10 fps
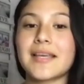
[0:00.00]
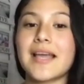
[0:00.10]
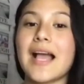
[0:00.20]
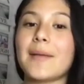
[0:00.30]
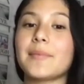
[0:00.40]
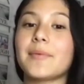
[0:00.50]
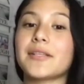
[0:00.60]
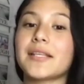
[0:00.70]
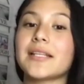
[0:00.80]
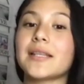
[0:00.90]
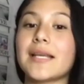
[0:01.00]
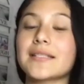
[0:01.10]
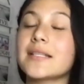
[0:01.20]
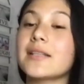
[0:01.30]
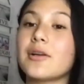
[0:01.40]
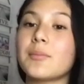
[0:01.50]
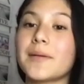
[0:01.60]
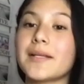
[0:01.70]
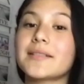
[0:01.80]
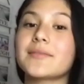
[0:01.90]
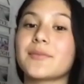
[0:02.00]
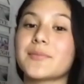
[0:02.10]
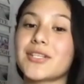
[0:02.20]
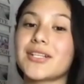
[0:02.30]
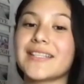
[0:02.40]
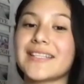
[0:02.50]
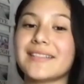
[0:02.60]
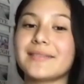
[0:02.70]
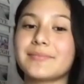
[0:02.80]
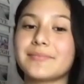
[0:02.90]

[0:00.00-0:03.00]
Happy birthday to Leslie Lopez from Charlene.